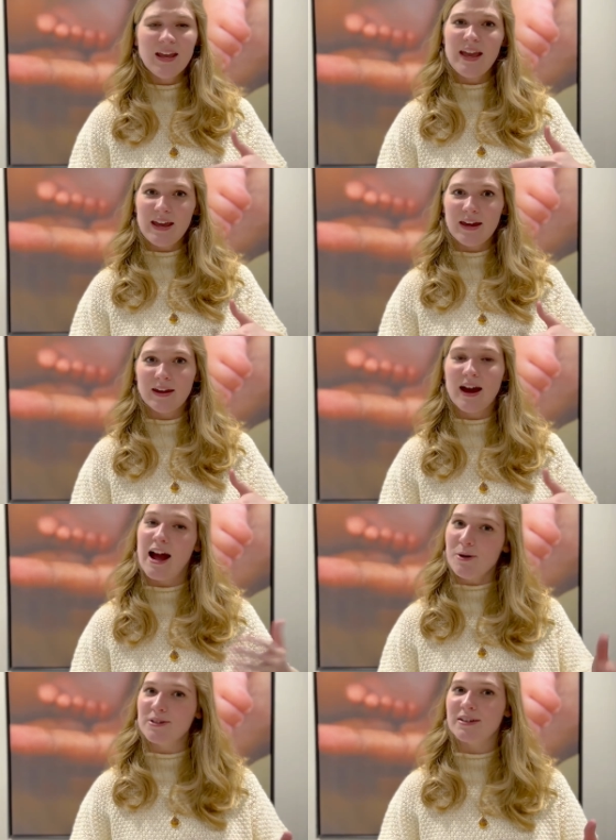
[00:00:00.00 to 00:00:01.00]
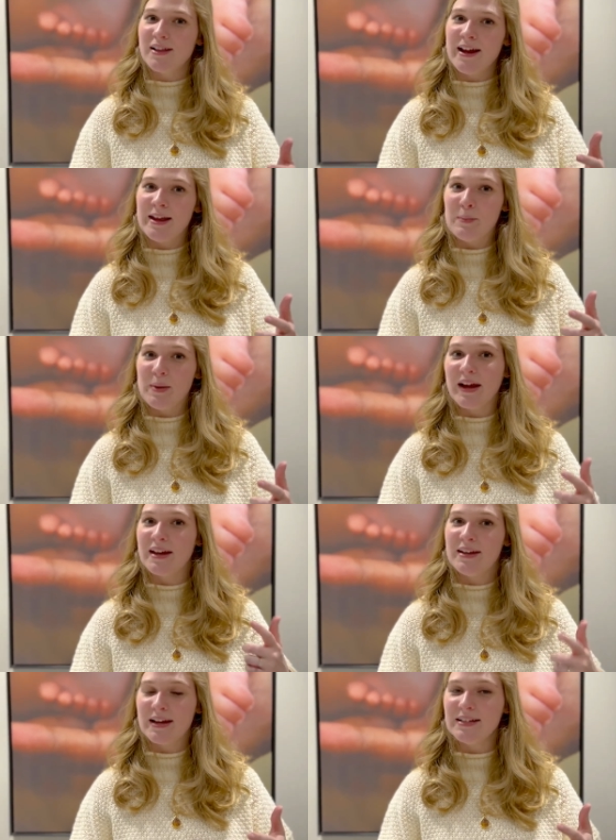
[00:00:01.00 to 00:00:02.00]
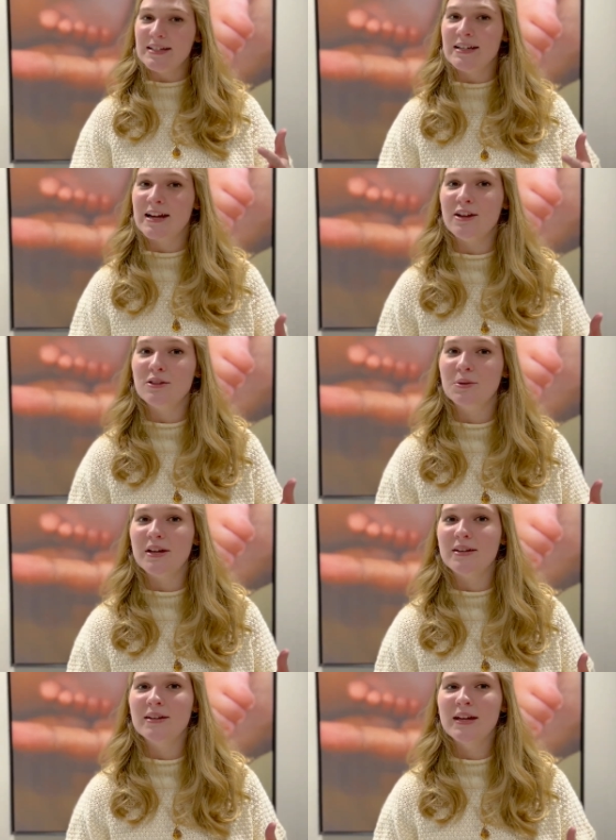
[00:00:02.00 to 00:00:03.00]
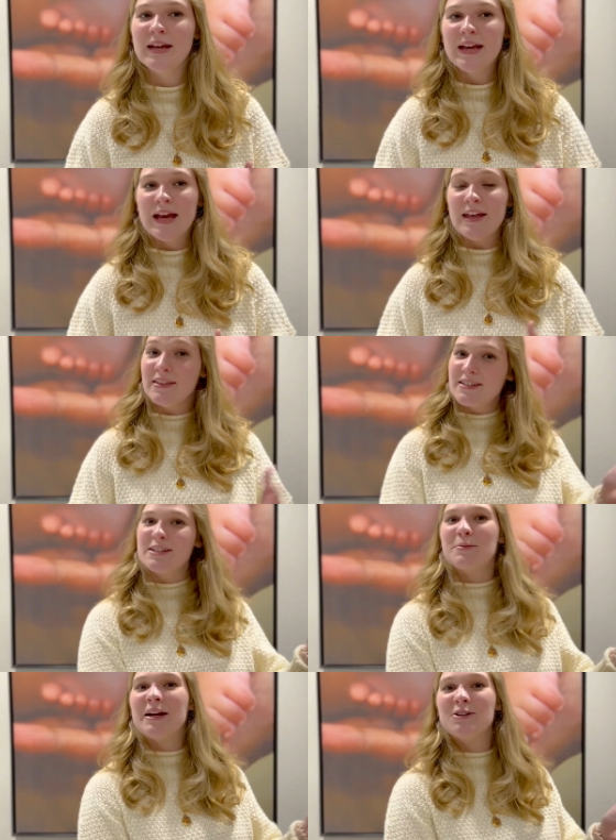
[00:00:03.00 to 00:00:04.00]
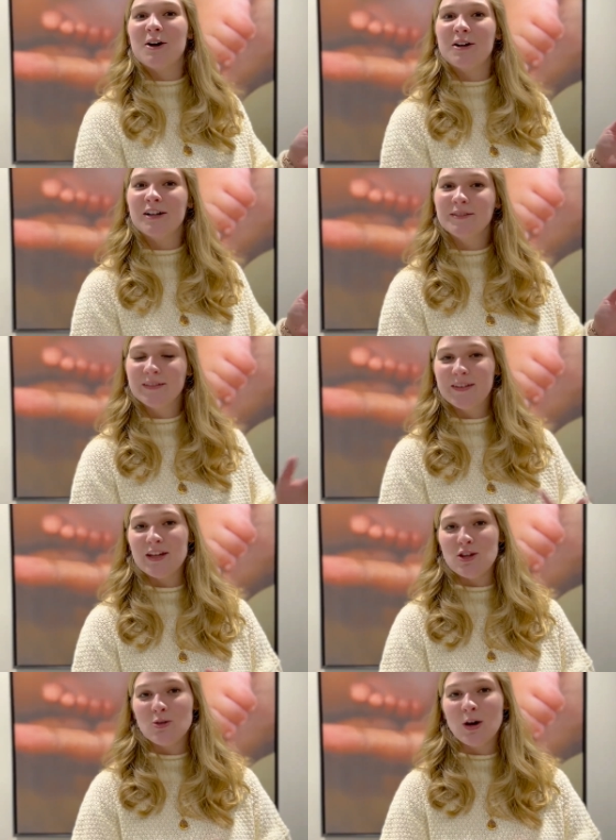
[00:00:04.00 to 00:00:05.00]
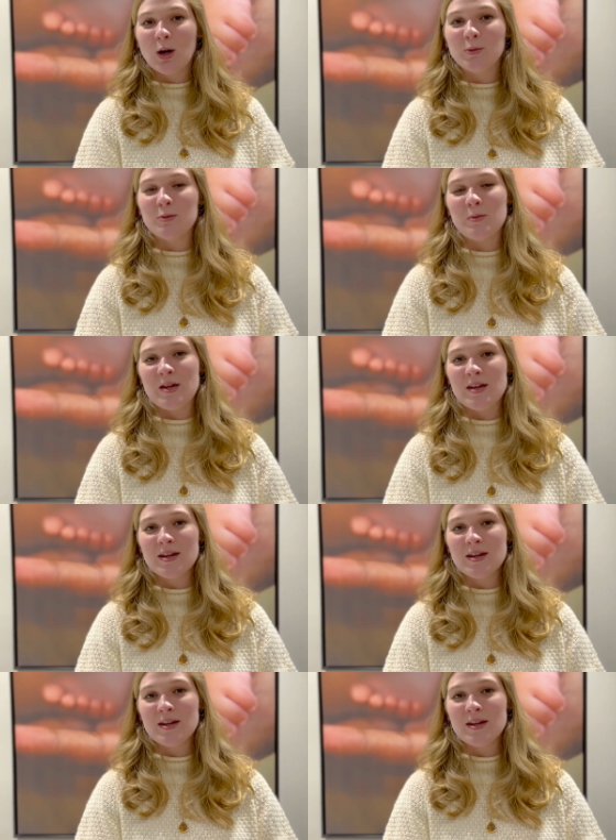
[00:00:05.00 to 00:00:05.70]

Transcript: hey, I was a client back in 1993, and this is my daughter that you helped me